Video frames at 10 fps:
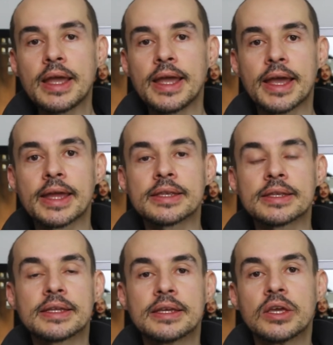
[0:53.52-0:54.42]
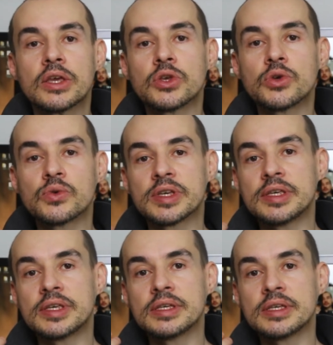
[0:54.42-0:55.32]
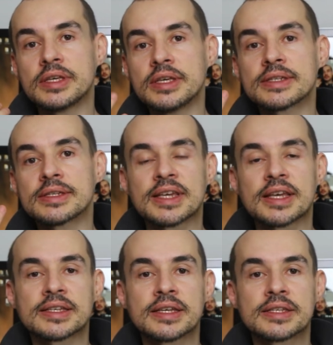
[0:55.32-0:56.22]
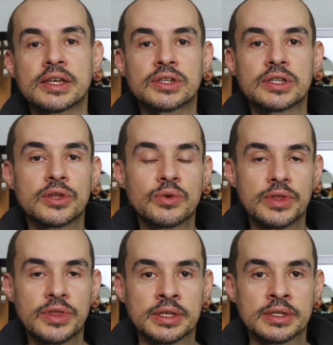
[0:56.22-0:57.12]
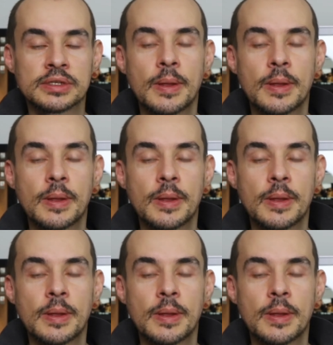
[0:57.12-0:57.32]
and he is assessing essentially three things.